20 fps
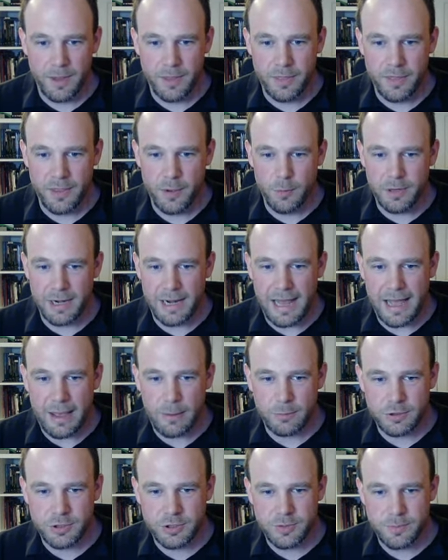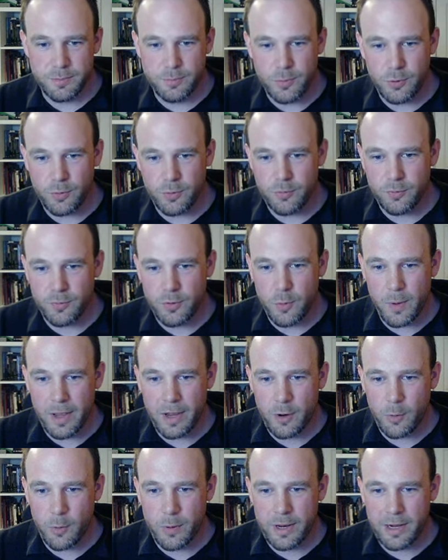that would allow us to move quite
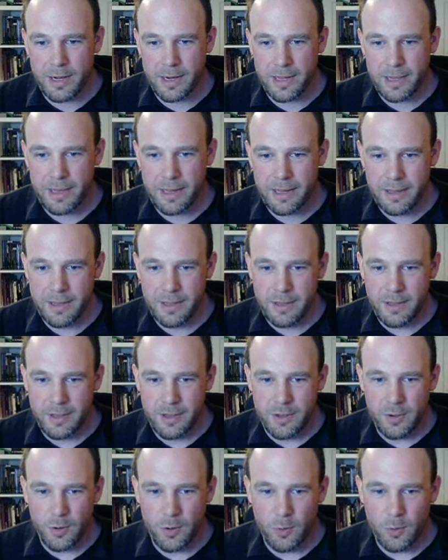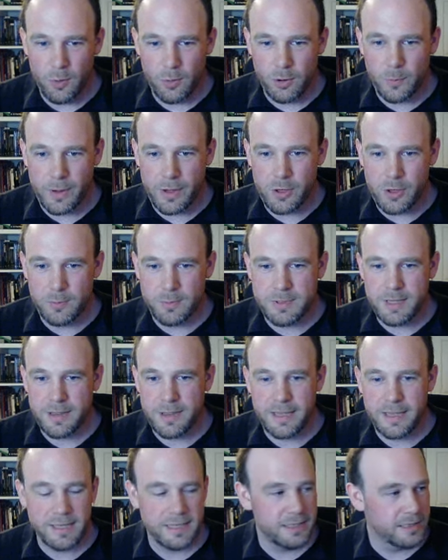quickly all the way up to
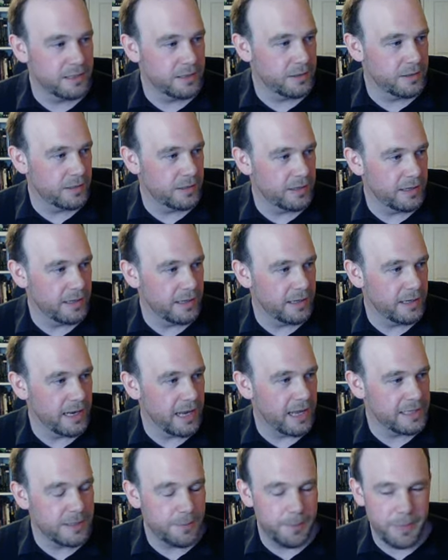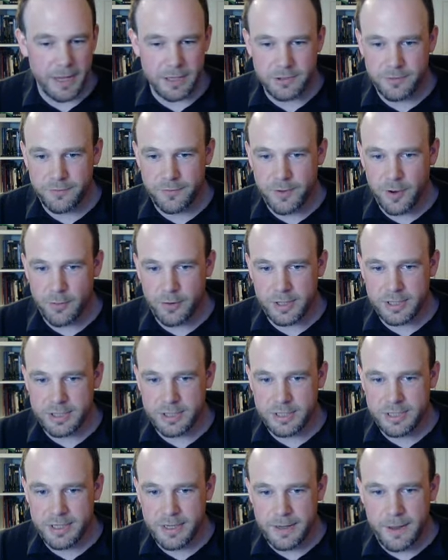this lighter patch of
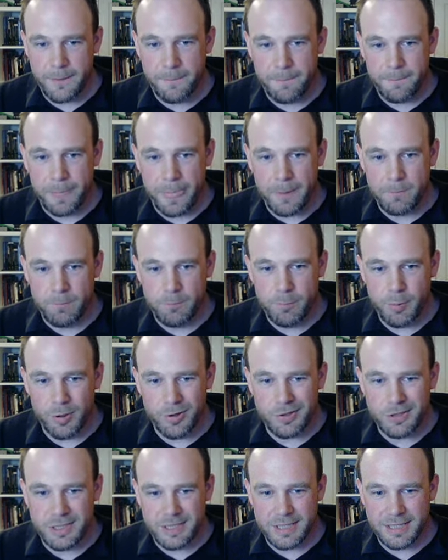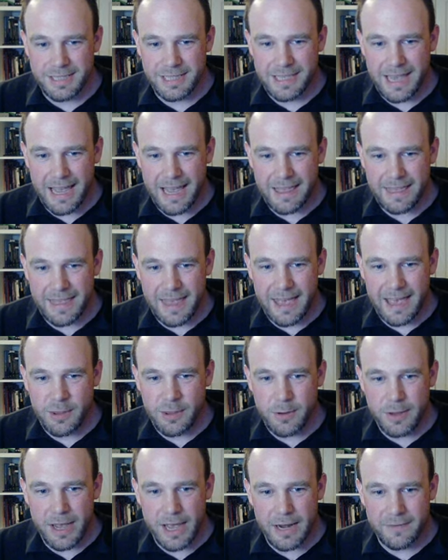forest but to get there, you
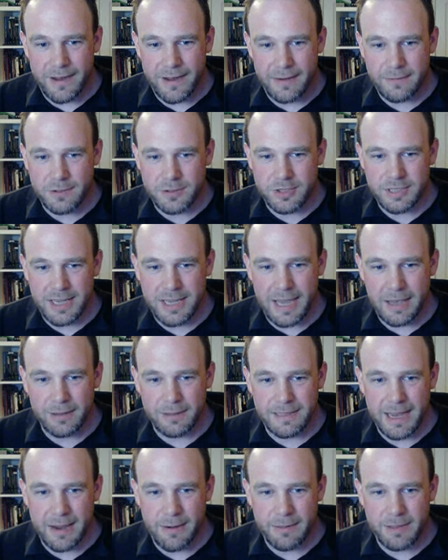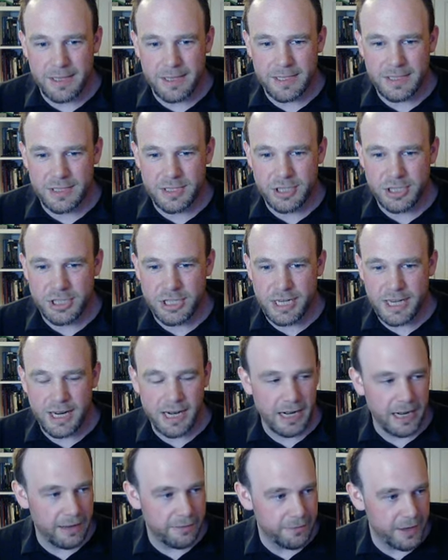kind of have to scale down this sheer
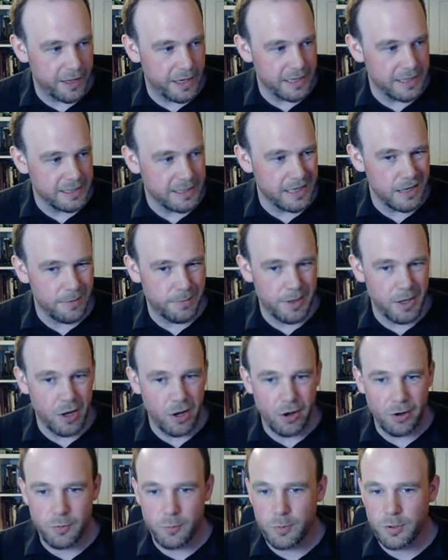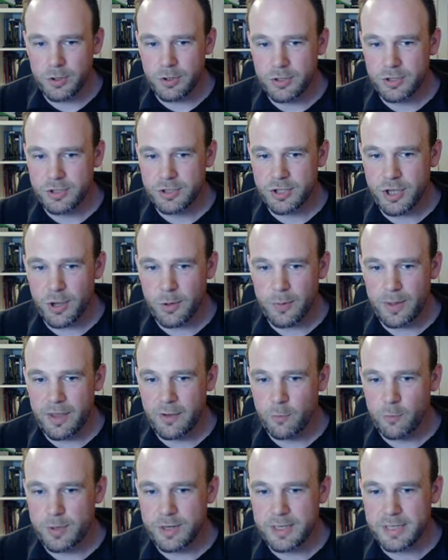cliff, and it's going to be hard work. So if
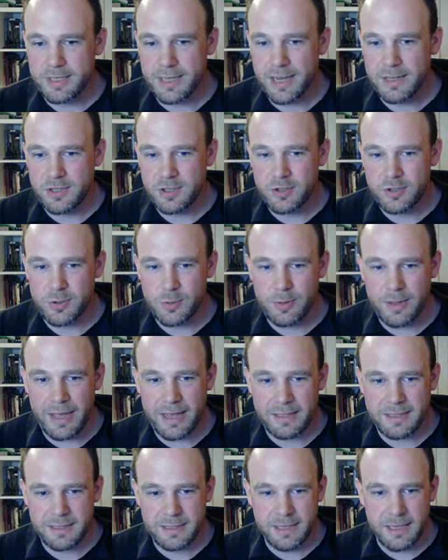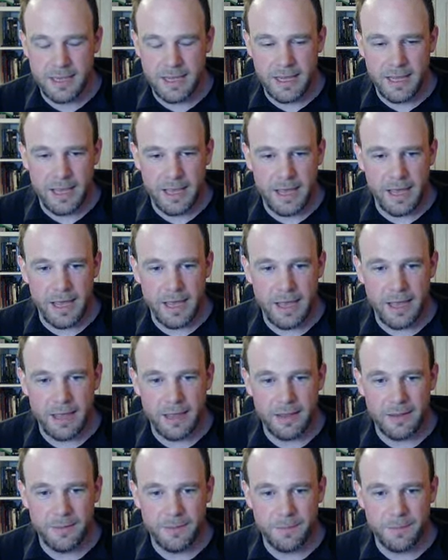we decide to do that, uh,